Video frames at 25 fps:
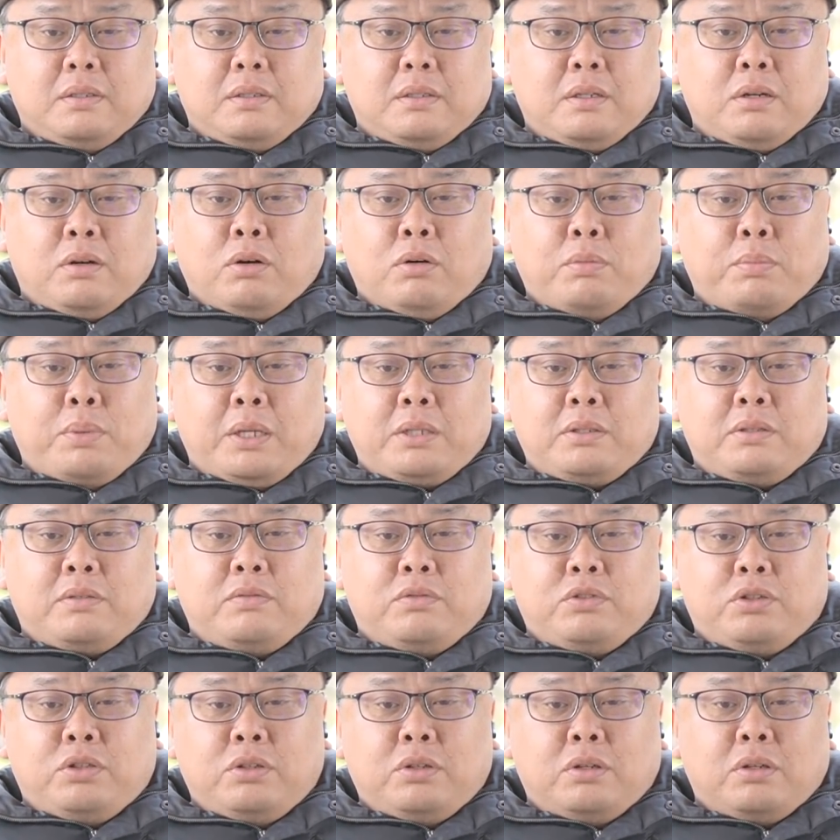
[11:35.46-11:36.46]
a whole bunch
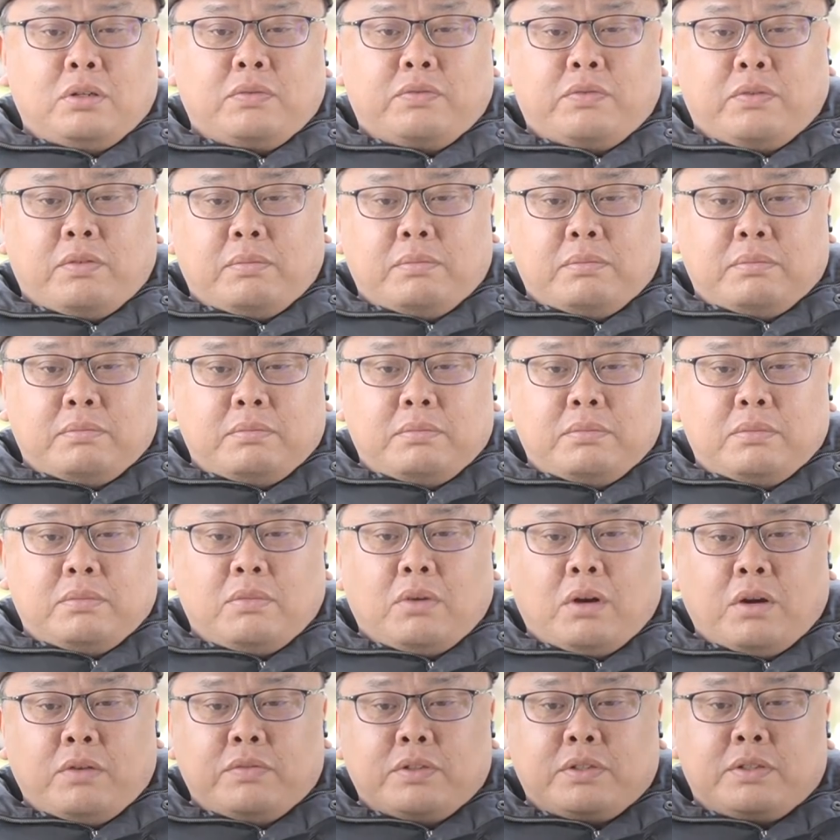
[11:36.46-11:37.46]
of geos from
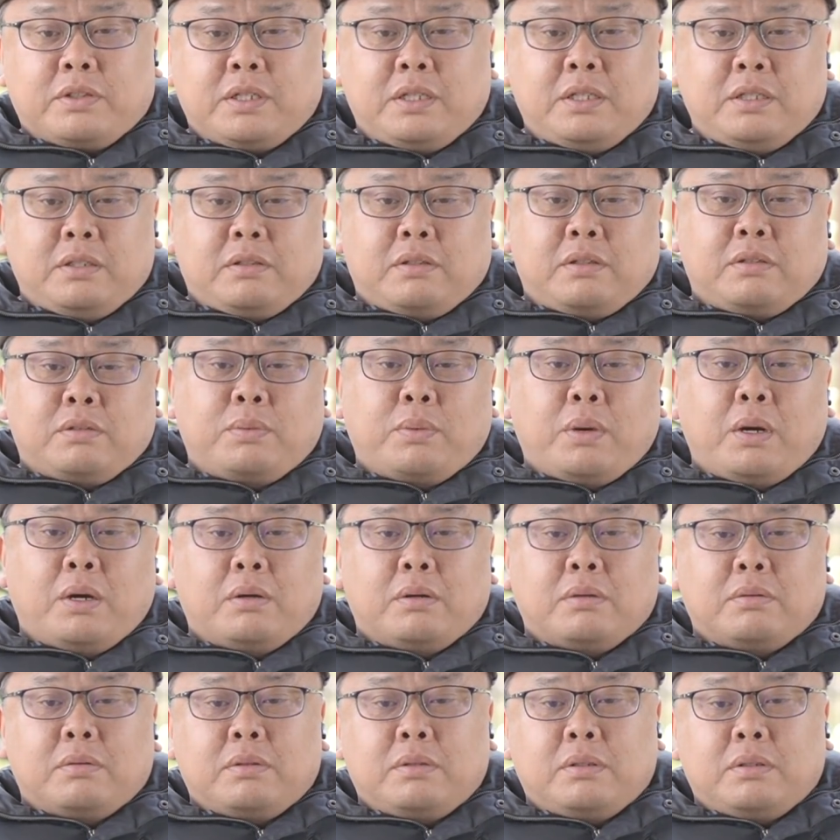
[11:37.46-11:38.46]
overseas as
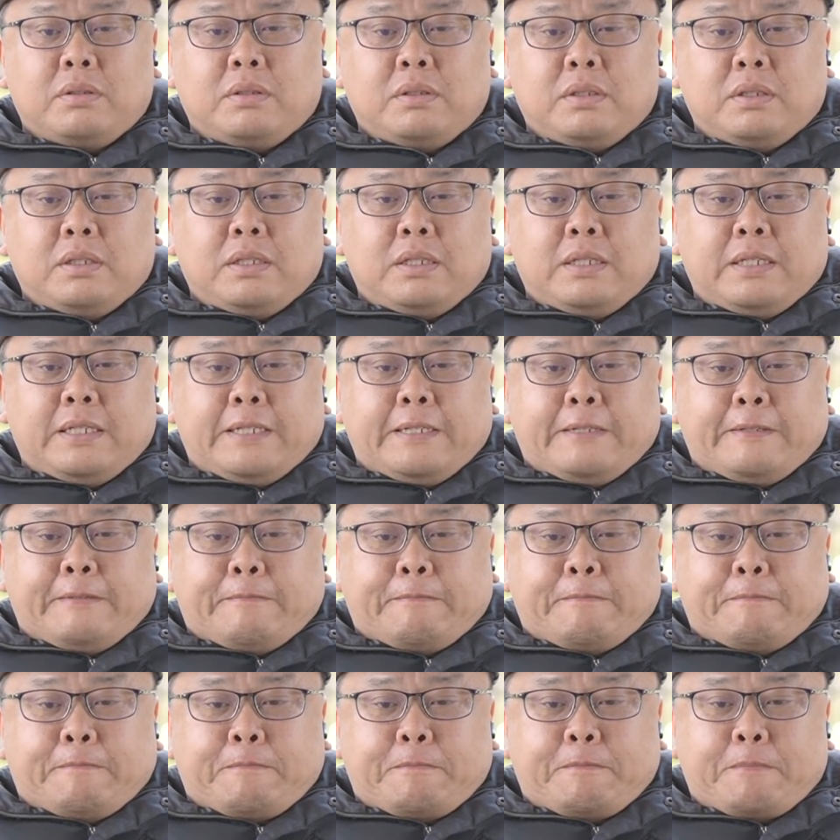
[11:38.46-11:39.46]
well.
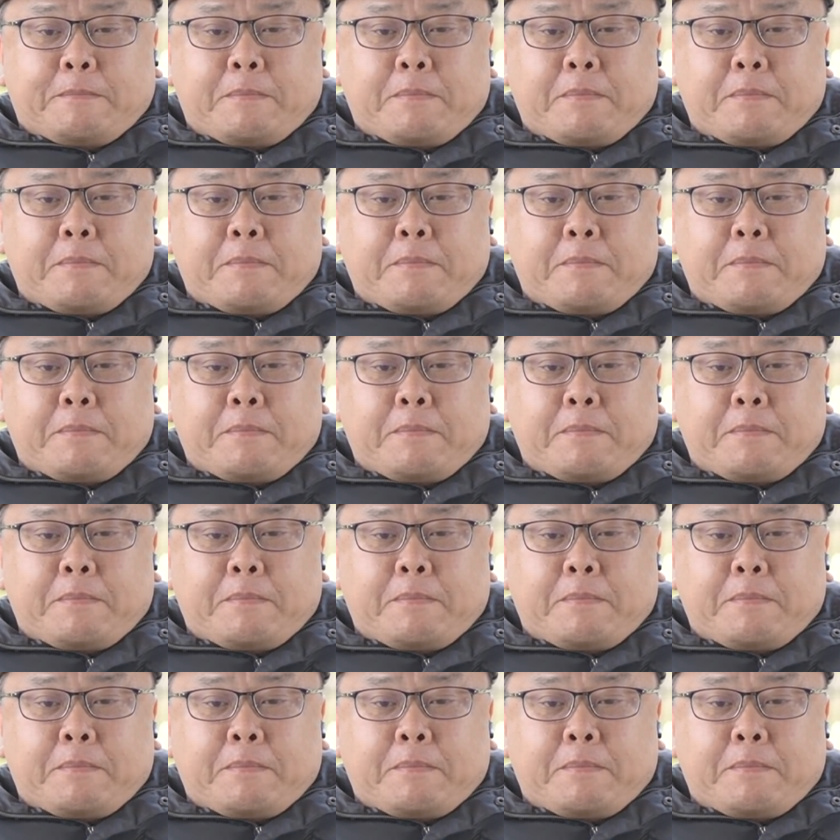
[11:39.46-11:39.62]
Well,